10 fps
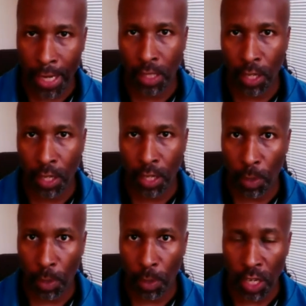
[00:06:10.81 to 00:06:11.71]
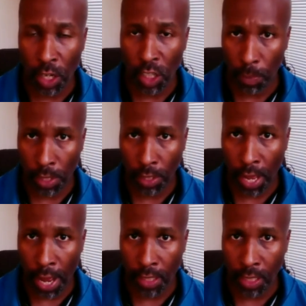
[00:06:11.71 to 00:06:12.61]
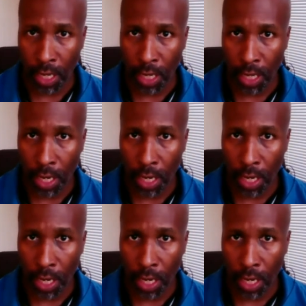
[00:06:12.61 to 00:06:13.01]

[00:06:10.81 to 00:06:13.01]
excellent experience in a speech class.